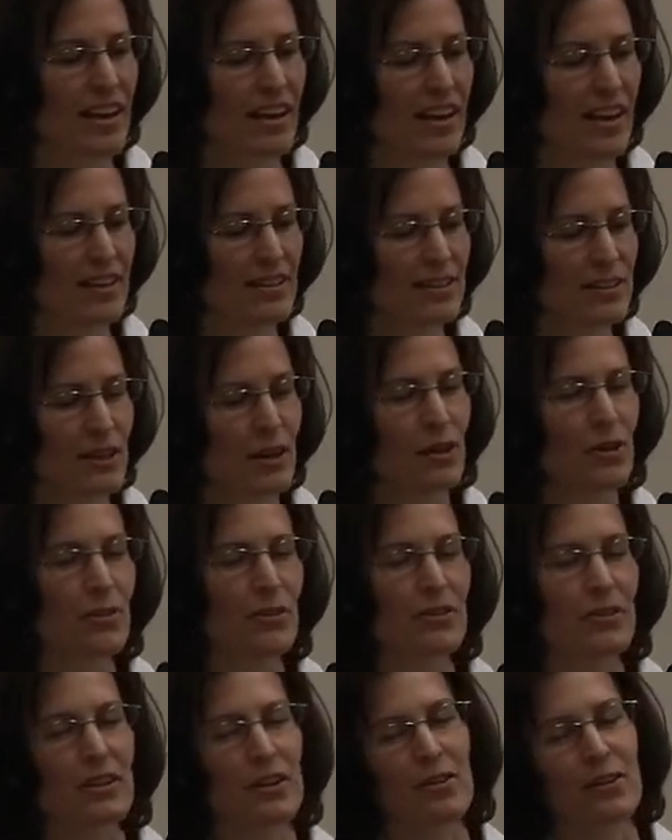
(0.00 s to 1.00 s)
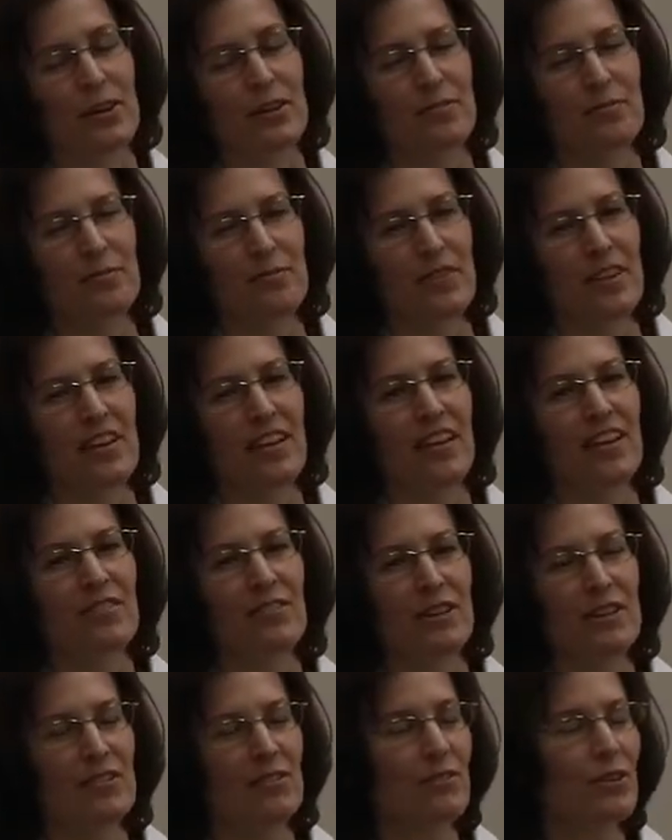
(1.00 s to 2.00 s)
And so, anyway,
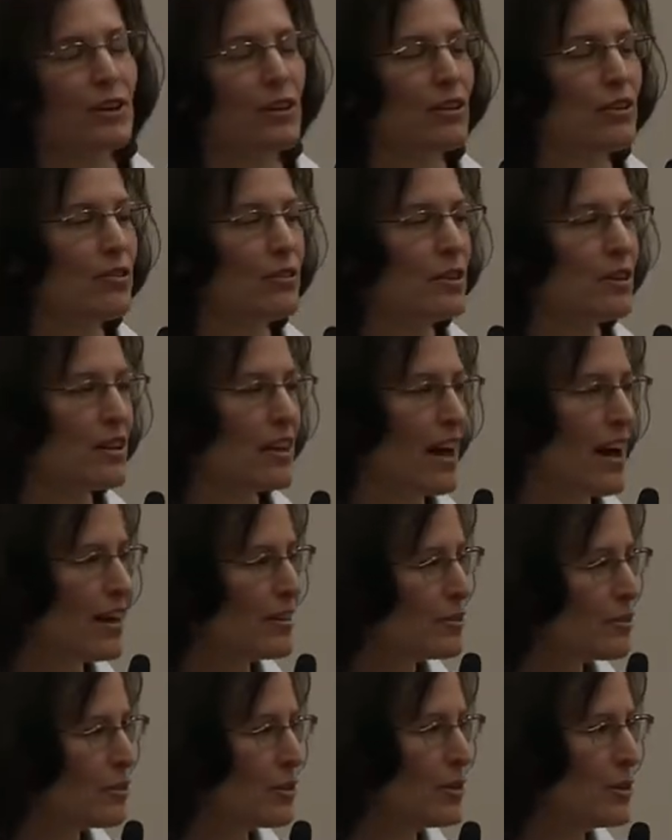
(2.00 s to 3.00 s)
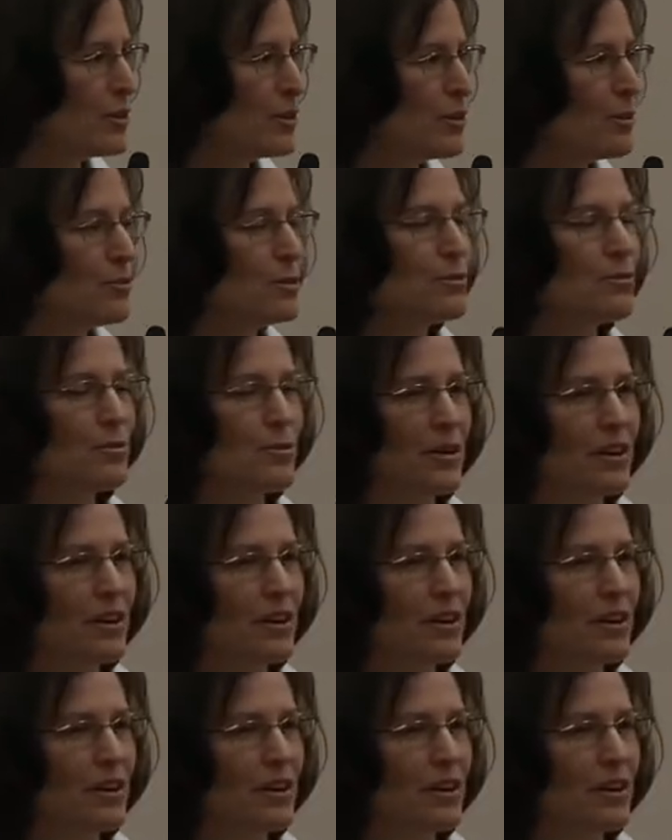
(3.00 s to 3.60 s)
we went through the classrooms,